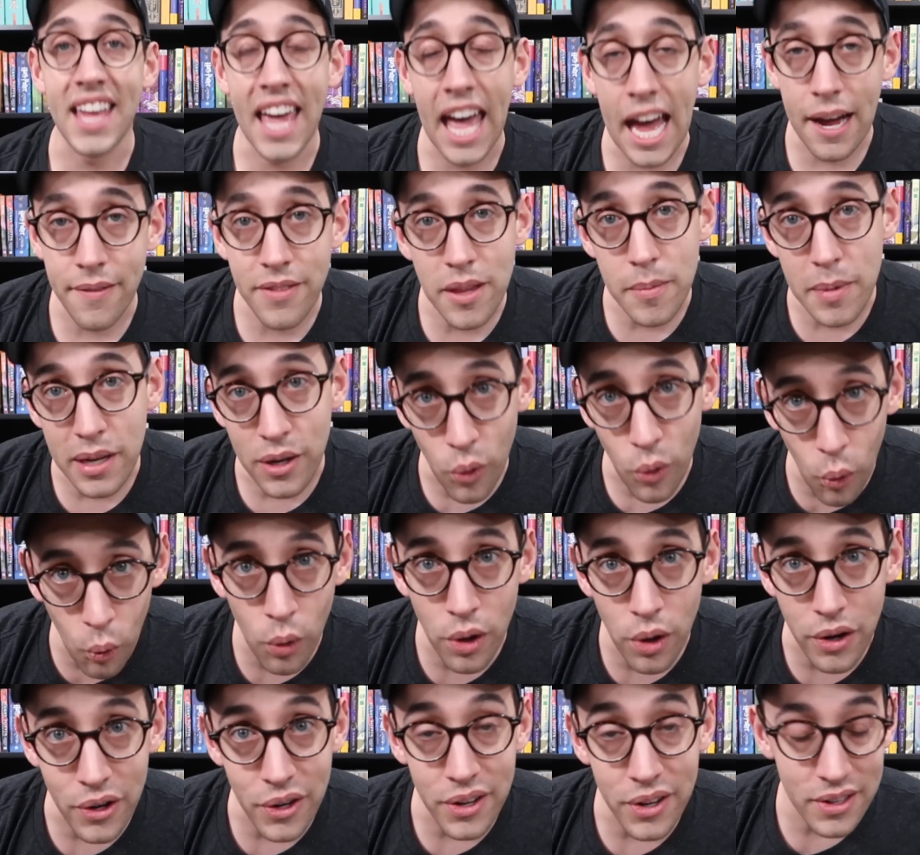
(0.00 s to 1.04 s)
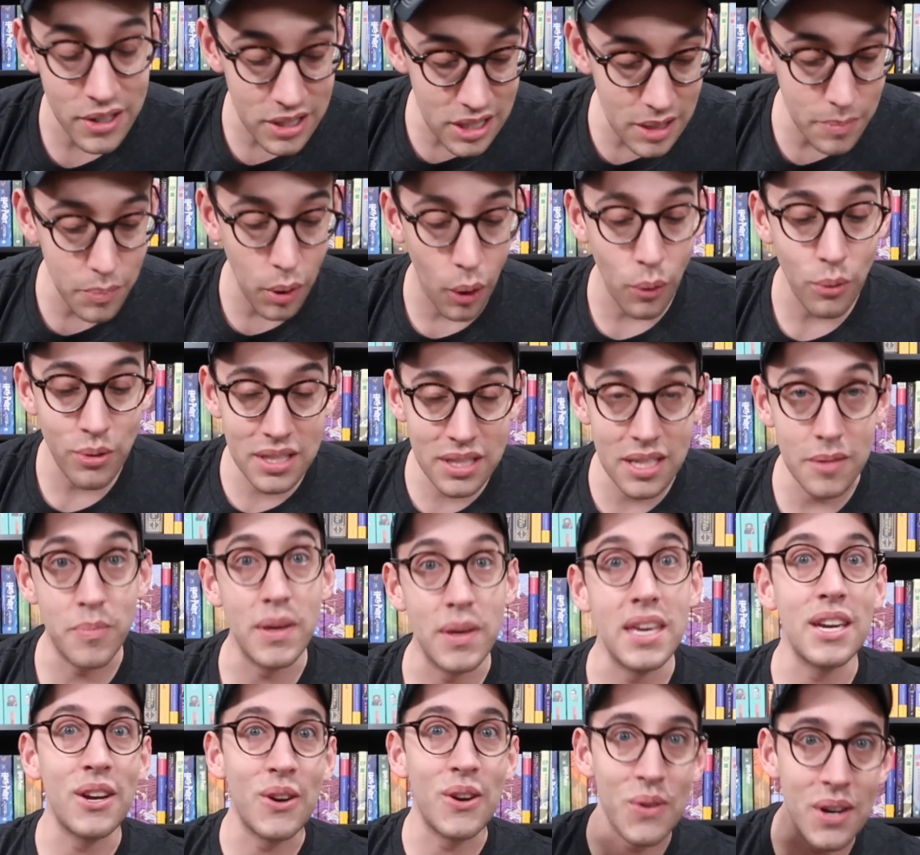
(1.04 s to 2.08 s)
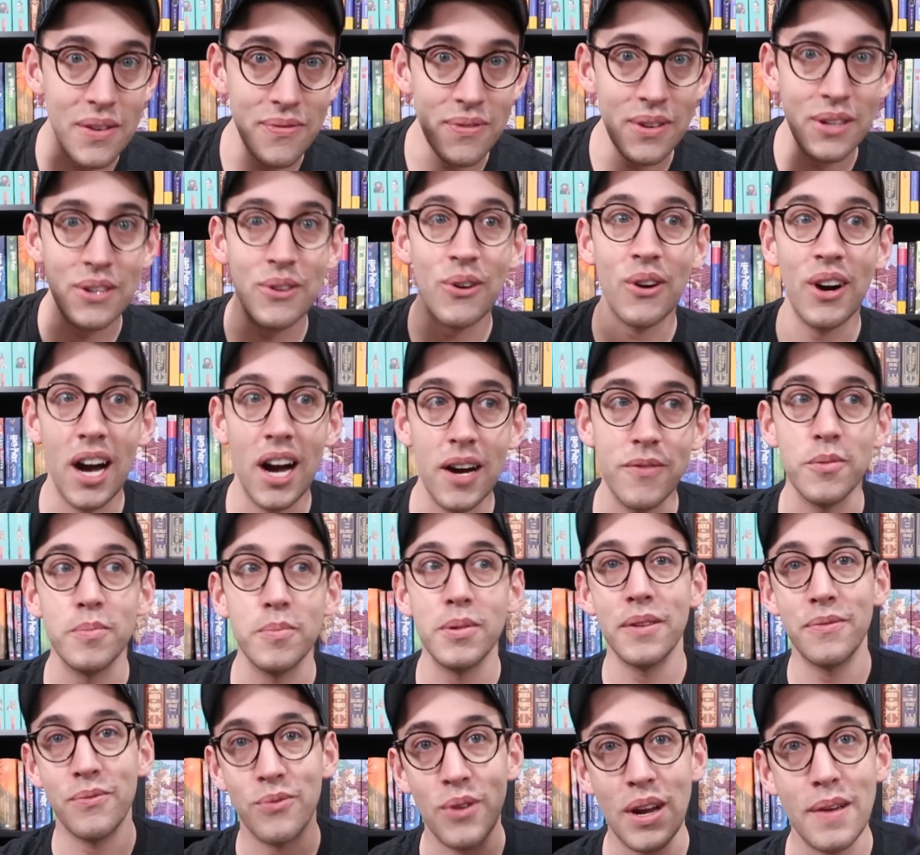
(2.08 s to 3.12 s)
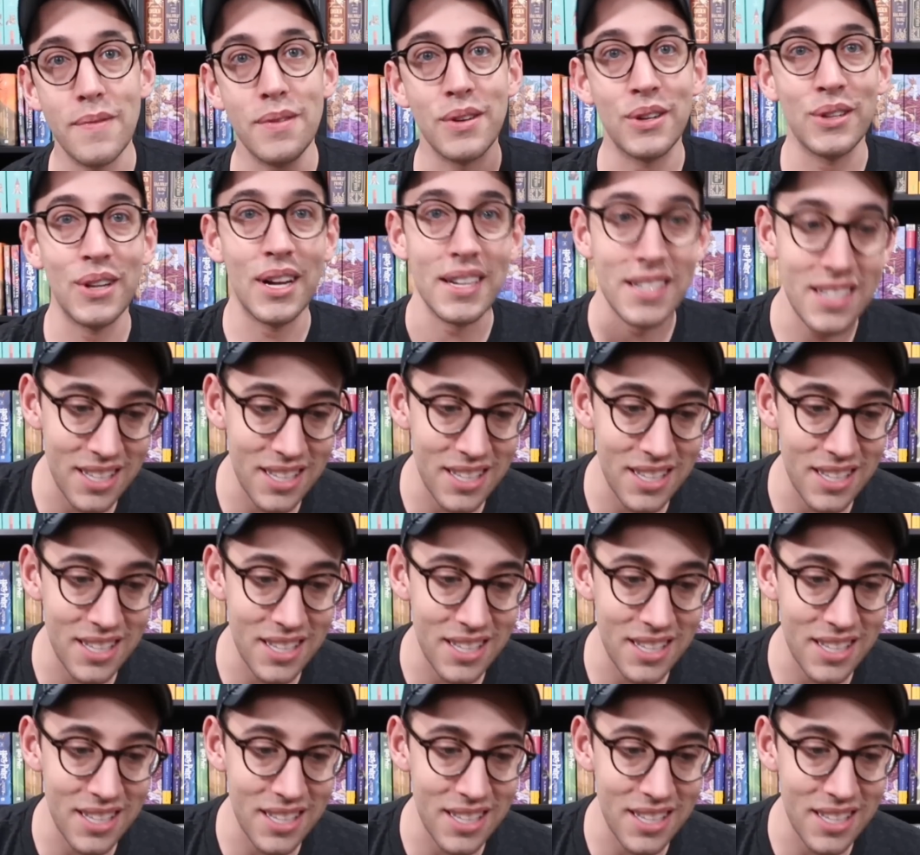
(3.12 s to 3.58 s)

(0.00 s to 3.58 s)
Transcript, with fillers: they have them in order. They're supposed to be Gryffindor, Hufflepuff, Ravenclaw,